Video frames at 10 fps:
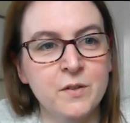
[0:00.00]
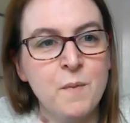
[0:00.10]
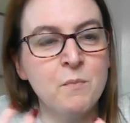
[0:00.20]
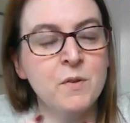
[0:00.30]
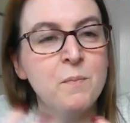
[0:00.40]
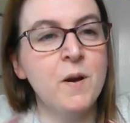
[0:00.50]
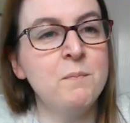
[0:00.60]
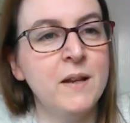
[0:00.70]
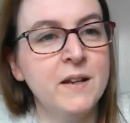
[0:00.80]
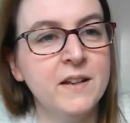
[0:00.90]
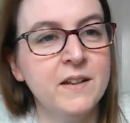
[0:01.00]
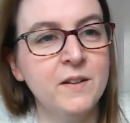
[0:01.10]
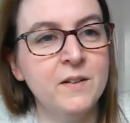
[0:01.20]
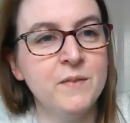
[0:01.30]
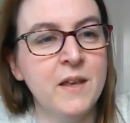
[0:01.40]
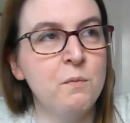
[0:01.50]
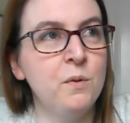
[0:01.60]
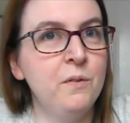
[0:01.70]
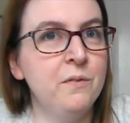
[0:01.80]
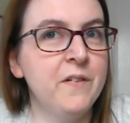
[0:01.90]
to a member of the public, they
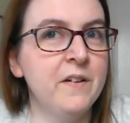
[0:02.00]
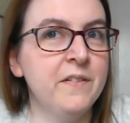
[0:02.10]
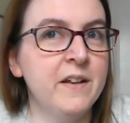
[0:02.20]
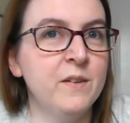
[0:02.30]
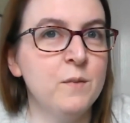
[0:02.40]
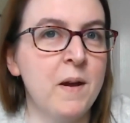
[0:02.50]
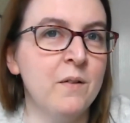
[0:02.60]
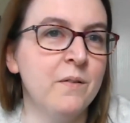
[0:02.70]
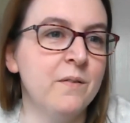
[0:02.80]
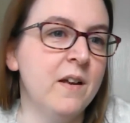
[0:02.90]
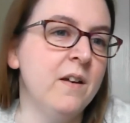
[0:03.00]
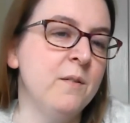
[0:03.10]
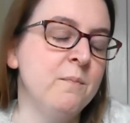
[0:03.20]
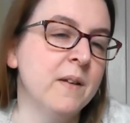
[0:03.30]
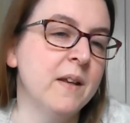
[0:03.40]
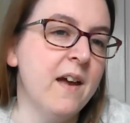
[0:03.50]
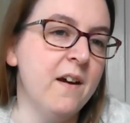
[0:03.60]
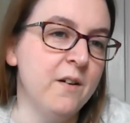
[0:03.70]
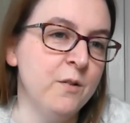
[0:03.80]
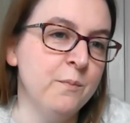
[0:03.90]
will feel that it's about
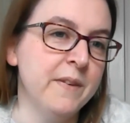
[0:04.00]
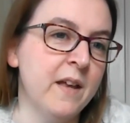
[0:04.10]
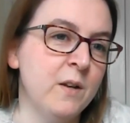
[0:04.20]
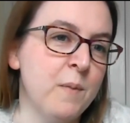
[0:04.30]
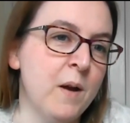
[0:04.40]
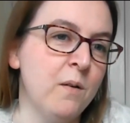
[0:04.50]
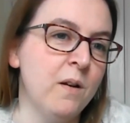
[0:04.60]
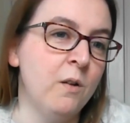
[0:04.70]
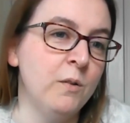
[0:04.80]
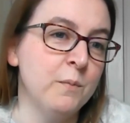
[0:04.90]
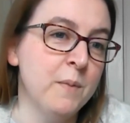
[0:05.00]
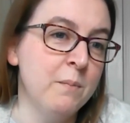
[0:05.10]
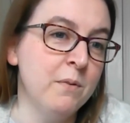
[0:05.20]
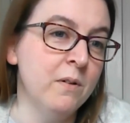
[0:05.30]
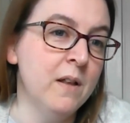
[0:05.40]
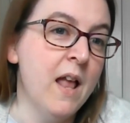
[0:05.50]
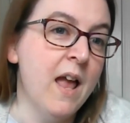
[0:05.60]
care homes and about older people.